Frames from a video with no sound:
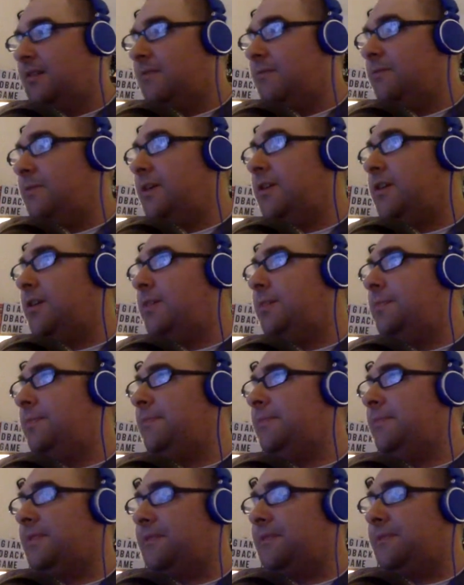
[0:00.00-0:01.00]
We could,
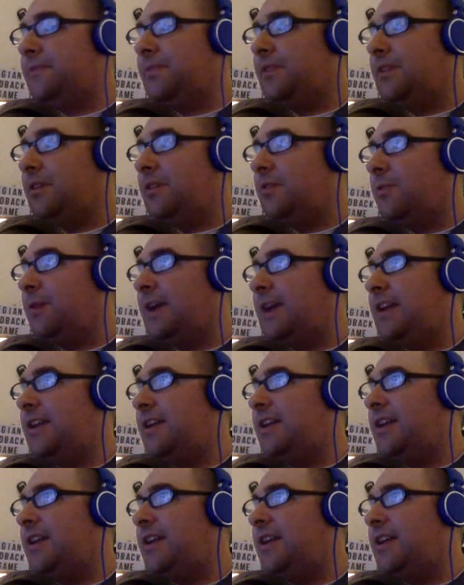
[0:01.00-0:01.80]
granted,